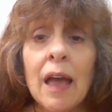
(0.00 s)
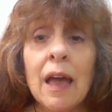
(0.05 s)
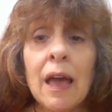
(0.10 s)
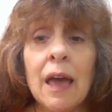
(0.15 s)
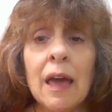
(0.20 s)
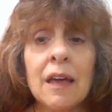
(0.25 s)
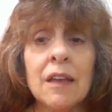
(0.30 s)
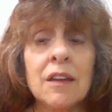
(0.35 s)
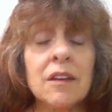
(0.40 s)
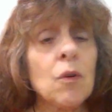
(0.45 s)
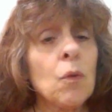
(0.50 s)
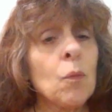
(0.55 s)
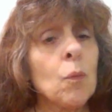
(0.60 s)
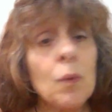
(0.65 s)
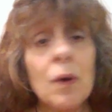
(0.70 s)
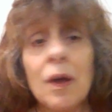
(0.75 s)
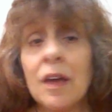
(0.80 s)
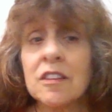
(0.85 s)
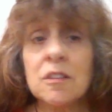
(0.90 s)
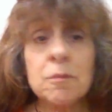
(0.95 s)
and
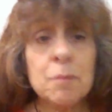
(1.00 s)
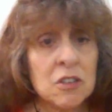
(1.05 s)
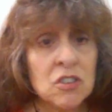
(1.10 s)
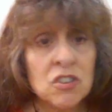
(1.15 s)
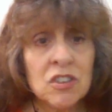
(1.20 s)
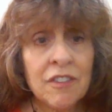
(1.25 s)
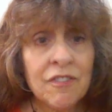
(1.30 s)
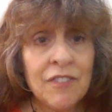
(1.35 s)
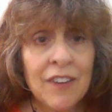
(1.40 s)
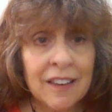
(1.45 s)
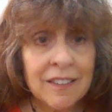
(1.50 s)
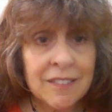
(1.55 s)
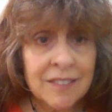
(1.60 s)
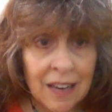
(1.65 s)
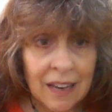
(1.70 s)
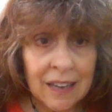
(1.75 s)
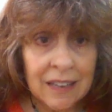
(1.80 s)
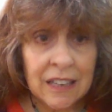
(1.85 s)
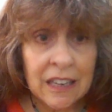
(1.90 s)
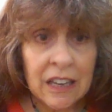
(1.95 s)
especially if
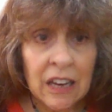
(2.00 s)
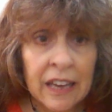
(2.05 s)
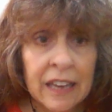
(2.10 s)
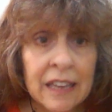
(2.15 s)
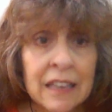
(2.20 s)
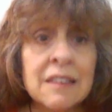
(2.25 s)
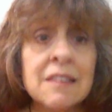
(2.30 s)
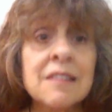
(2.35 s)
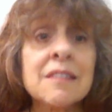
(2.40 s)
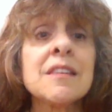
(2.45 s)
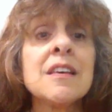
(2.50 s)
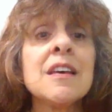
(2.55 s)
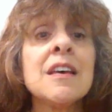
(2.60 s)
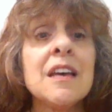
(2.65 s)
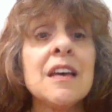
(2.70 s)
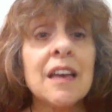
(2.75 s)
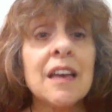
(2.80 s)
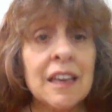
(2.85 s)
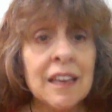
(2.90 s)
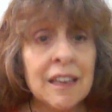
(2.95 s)
anxiety hits,
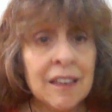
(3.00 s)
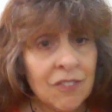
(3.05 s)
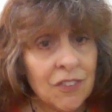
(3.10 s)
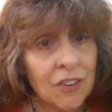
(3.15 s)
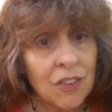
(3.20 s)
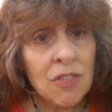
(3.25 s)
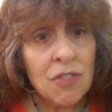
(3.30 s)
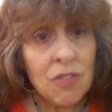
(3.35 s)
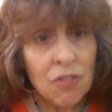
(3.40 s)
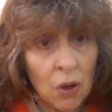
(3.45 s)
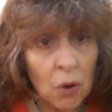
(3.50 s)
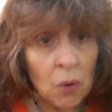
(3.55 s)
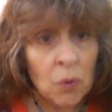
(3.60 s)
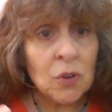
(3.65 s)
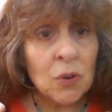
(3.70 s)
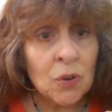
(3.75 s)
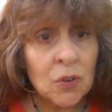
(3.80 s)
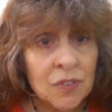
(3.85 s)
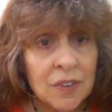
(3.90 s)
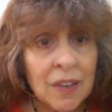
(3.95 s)
even though
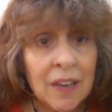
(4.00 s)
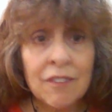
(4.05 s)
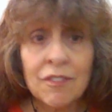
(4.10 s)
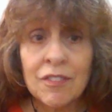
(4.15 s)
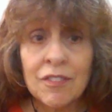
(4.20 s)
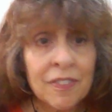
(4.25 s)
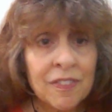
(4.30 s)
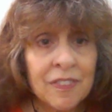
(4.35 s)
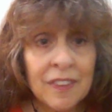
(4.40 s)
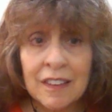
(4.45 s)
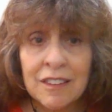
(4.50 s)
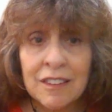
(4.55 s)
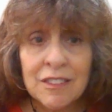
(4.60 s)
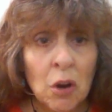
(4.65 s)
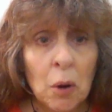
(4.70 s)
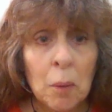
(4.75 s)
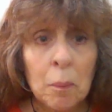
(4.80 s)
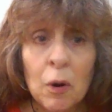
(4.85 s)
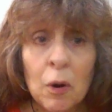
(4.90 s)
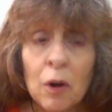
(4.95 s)
you're saved, things
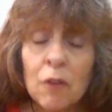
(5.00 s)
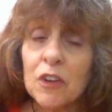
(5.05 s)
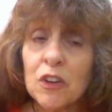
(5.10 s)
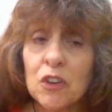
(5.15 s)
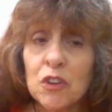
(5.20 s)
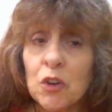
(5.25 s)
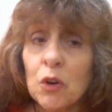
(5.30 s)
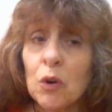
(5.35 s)
aren't perfect.